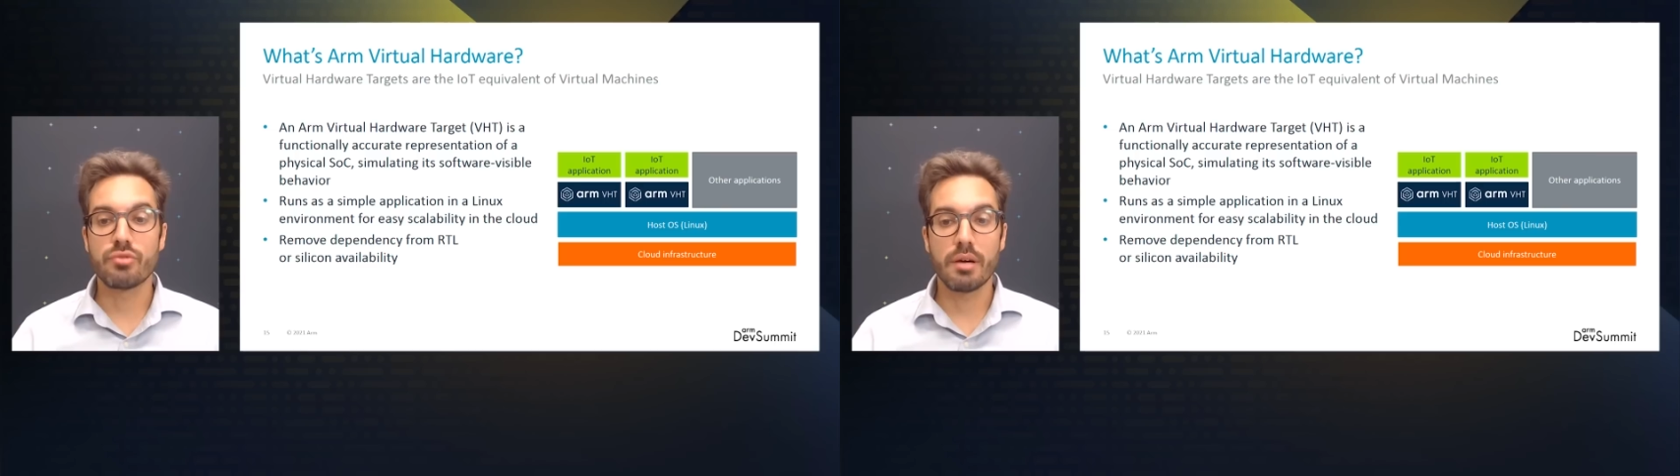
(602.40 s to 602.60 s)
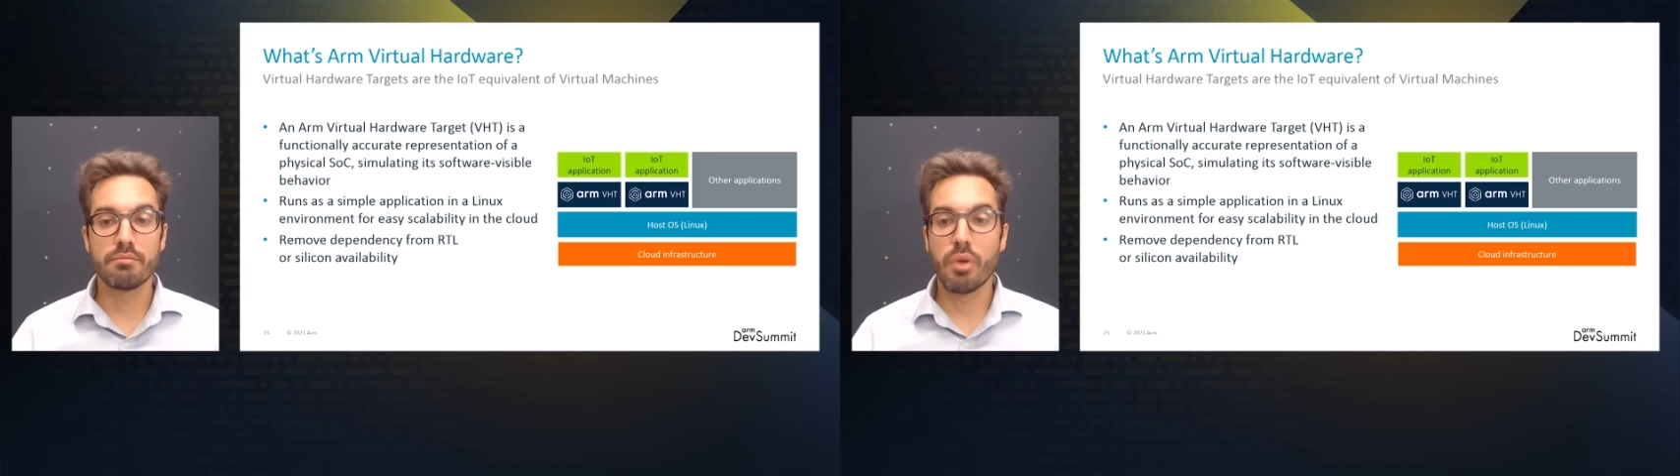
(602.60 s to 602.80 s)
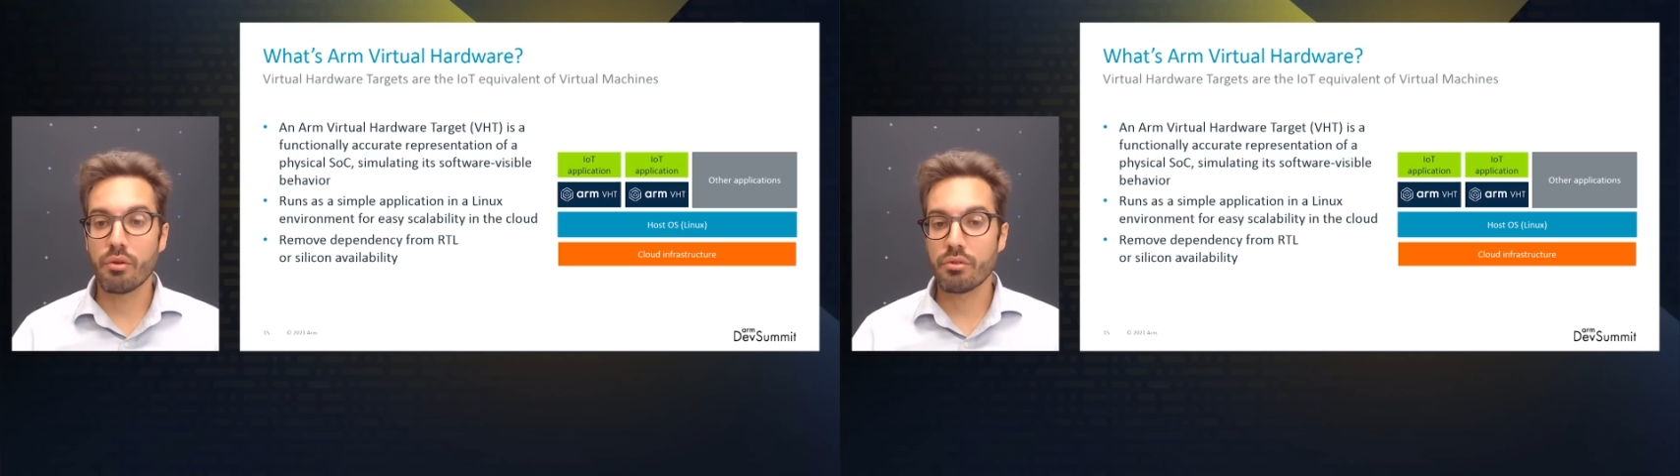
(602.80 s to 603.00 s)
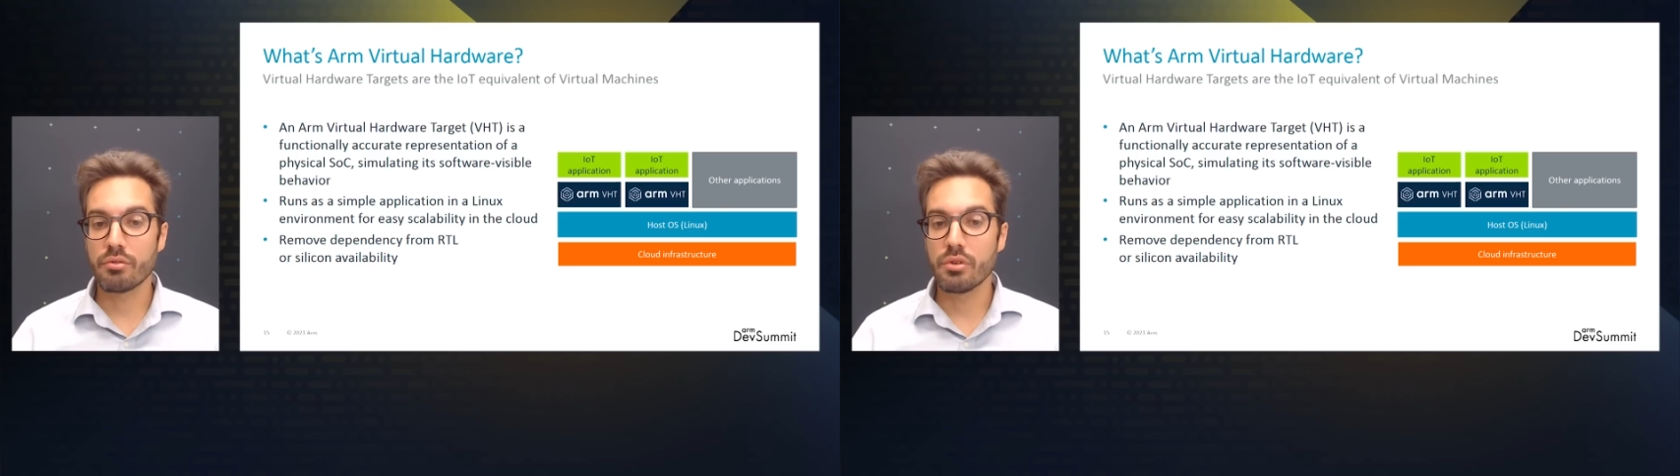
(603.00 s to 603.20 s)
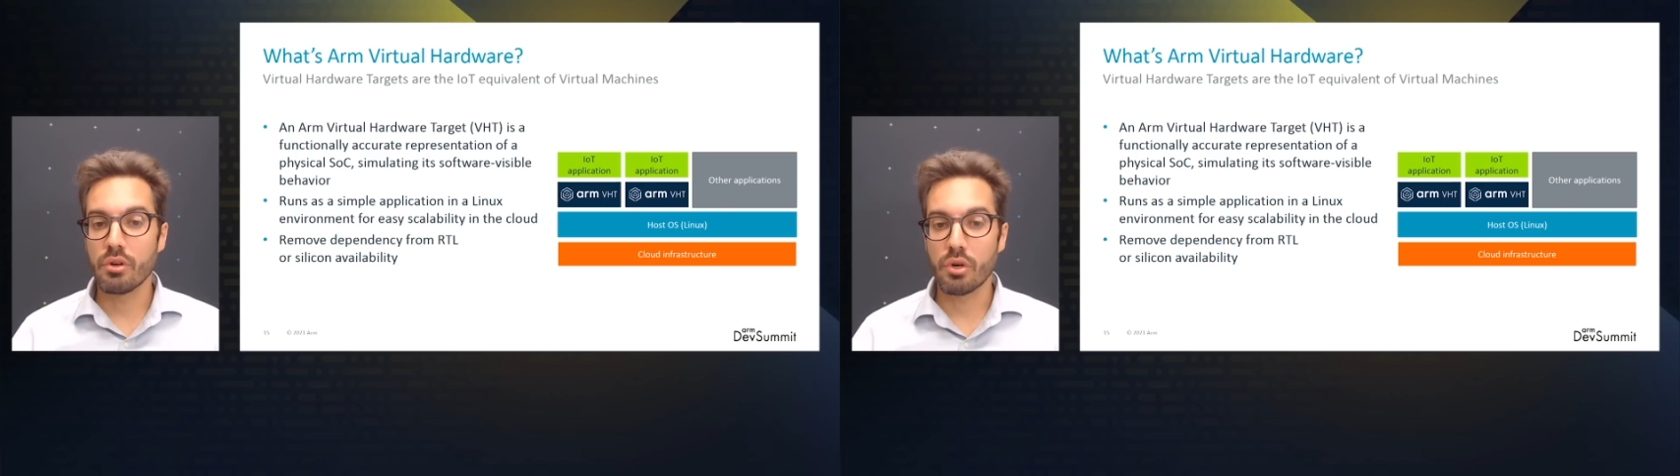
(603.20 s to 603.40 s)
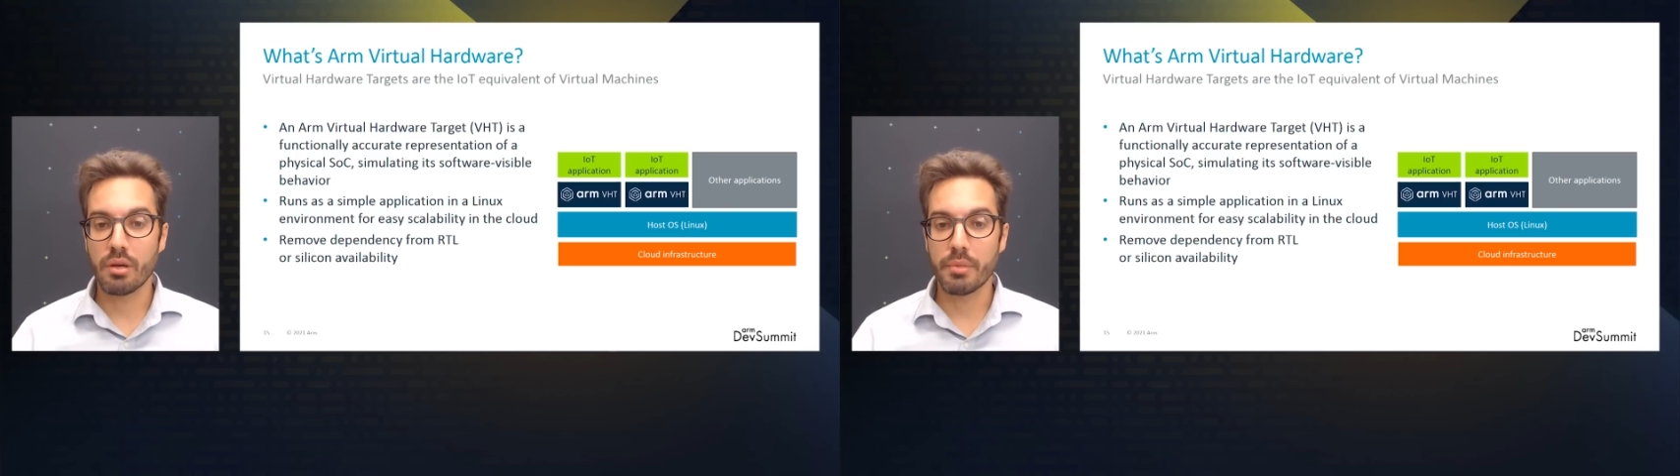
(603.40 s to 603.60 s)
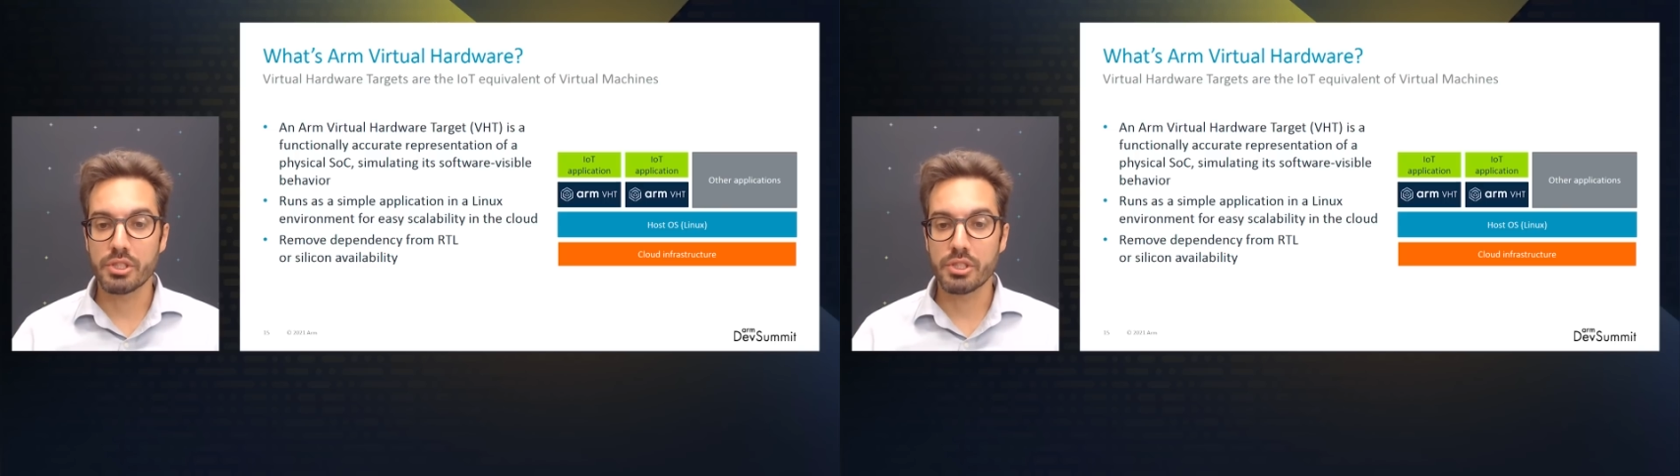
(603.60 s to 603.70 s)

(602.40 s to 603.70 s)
and run both on your local